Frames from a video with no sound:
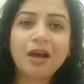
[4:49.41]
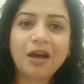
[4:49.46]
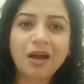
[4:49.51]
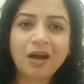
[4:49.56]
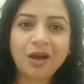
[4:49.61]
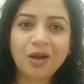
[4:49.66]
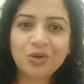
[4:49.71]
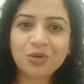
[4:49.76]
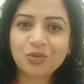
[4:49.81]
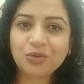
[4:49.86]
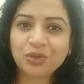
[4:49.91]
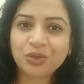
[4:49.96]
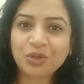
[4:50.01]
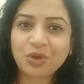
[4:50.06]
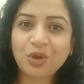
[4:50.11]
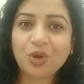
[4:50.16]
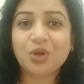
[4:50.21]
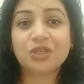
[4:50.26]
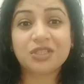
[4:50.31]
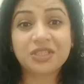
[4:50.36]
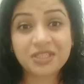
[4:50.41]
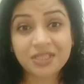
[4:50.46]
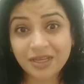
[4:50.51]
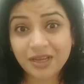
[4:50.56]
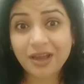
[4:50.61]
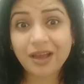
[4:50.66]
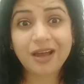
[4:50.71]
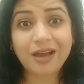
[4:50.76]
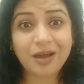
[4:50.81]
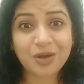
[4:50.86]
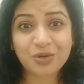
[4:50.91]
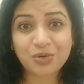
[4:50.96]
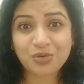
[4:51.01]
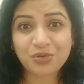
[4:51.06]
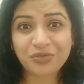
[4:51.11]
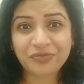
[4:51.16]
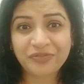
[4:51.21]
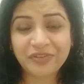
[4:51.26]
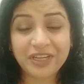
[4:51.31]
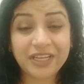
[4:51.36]
our own thoughts our
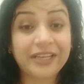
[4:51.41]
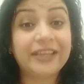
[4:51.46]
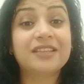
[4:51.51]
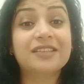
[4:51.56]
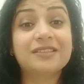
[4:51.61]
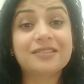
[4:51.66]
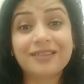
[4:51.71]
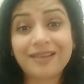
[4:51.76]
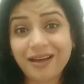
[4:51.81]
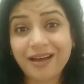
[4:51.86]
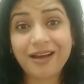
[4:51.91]
own feelings,